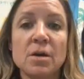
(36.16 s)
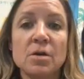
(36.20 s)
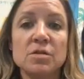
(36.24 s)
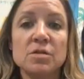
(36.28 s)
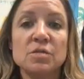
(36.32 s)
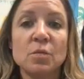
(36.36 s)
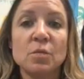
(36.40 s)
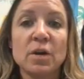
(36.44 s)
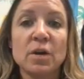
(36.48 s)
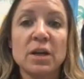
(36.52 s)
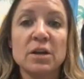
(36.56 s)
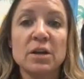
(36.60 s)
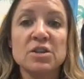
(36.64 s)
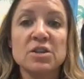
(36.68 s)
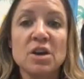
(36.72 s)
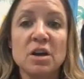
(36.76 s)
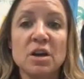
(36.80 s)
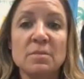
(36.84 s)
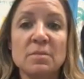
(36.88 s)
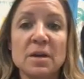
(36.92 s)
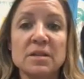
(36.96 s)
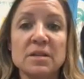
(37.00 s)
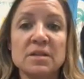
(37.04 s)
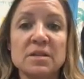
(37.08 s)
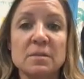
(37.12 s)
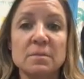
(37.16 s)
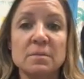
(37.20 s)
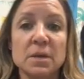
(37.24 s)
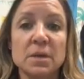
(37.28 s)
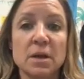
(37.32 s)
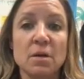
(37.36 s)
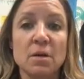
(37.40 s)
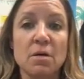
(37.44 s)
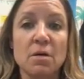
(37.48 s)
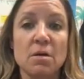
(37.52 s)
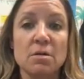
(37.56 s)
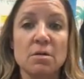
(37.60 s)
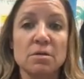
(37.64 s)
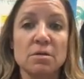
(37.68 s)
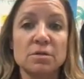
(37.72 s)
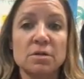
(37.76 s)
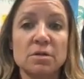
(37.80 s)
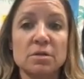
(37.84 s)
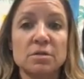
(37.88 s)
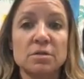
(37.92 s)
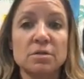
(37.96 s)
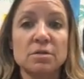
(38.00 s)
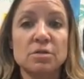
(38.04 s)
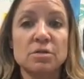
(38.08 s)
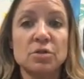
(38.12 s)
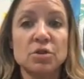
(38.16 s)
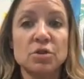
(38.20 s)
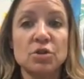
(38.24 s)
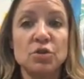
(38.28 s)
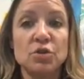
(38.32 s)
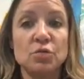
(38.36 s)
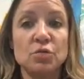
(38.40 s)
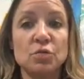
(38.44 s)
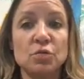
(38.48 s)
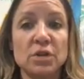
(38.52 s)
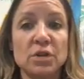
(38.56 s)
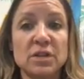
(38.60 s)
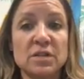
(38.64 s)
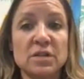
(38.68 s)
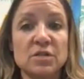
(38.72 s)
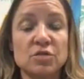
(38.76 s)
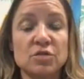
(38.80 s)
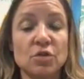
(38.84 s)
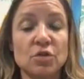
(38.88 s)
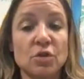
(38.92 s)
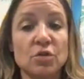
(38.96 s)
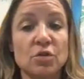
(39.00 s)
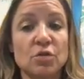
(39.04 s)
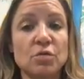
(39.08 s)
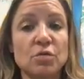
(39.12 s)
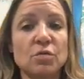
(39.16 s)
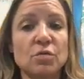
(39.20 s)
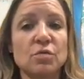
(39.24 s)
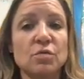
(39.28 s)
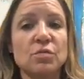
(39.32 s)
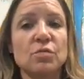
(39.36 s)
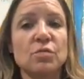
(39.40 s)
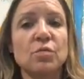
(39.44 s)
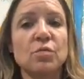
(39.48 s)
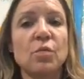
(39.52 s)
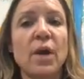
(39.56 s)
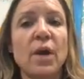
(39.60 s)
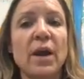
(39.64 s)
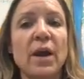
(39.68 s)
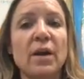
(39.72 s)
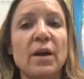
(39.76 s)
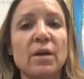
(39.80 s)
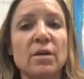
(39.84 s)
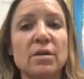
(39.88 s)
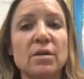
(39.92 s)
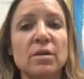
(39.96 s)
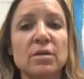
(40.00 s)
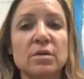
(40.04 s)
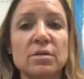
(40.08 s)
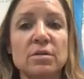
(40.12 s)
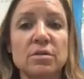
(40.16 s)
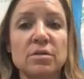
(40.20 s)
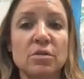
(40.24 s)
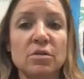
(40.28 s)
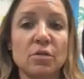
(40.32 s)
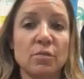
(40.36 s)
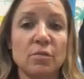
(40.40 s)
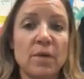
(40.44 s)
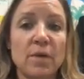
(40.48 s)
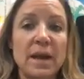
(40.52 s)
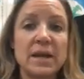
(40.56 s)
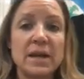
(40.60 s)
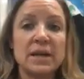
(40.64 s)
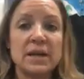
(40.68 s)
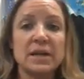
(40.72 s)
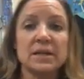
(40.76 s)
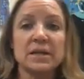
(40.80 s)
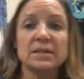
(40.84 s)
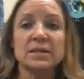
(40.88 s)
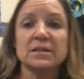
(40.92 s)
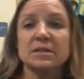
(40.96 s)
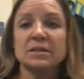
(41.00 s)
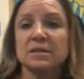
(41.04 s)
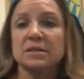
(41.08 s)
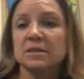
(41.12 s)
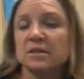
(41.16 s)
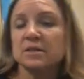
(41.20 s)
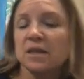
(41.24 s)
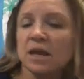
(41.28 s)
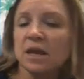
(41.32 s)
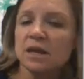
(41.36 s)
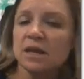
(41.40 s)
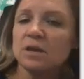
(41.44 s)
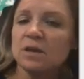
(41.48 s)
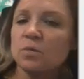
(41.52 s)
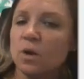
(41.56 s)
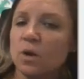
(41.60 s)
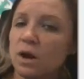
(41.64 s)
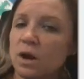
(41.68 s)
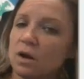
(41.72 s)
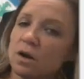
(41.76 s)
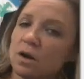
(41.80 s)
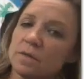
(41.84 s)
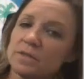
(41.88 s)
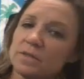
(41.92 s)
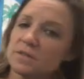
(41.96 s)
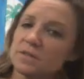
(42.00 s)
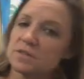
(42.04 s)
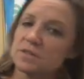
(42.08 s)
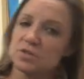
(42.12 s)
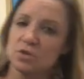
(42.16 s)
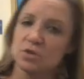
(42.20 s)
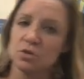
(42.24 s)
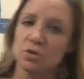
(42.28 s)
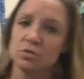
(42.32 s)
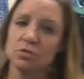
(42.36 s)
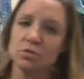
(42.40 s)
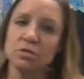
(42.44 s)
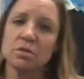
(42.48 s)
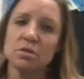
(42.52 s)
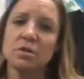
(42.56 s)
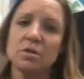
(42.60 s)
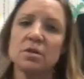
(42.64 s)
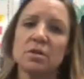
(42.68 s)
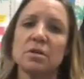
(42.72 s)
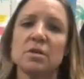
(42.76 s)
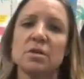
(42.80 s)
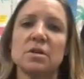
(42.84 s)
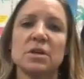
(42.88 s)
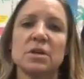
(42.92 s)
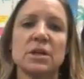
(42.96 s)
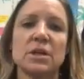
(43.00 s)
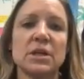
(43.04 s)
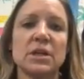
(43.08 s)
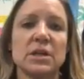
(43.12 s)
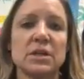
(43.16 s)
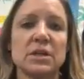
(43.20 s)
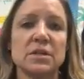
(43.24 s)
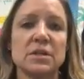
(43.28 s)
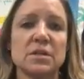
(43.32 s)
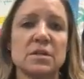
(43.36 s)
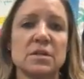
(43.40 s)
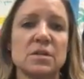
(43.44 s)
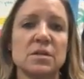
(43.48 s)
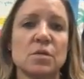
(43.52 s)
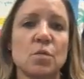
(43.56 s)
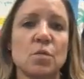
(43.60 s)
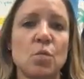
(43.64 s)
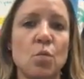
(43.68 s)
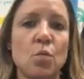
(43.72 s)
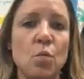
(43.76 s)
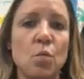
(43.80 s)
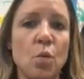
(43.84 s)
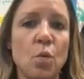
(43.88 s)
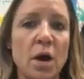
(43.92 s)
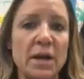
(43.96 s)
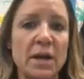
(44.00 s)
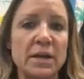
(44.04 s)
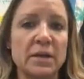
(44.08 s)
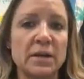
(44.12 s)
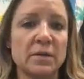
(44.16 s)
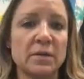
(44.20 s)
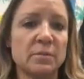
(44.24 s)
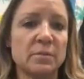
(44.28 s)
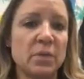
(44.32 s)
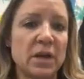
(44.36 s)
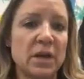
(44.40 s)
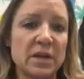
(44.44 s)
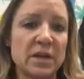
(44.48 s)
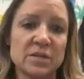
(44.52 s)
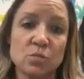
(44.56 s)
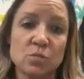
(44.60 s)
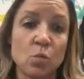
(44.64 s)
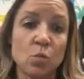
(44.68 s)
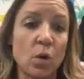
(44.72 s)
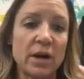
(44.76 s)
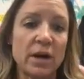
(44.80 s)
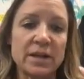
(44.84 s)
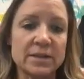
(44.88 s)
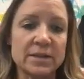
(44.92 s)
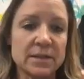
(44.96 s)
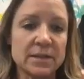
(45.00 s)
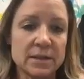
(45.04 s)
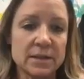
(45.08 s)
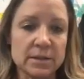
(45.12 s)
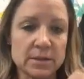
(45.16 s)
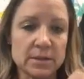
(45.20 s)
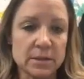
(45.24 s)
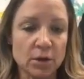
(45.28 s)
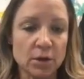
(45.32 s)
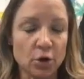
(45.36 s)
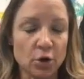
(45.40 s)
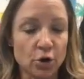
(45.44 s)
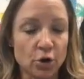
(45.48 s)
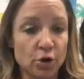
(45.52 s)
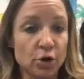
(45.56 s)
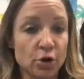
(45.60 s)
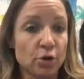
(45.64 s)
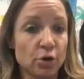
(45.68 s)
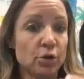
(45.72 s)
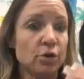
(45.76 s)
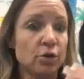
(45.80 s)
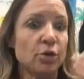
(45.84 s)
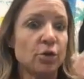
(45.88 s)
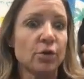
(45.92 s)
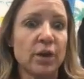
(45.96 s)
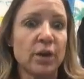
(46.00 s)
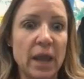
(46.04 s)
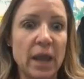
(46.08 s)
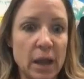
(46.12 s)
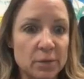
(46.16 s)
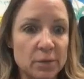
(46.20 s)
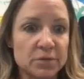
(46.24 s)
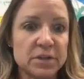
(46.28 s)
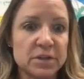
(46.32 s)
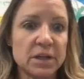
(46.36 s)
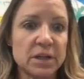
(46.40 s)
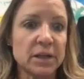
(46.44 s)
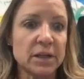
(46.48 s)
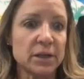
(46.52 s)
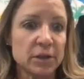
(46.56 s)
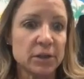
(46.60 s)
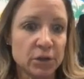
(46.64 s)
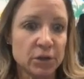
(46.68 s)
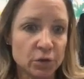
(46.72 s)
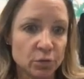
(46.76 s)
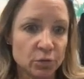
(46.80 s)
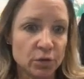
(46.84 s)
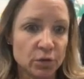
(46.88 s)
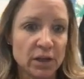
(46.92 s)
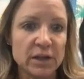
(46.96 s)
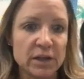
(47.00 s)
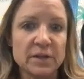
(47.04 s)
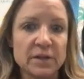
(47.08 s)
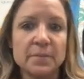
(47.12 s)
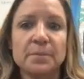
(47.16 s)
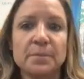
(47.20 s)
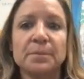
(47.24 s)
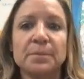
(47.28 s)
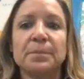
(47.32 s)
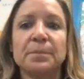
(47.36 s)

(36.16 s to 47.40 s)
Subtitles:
So we're going to talk about something called the unit circle, where the radius anywhere on the circle is 1, because 1 is considered your counting unit.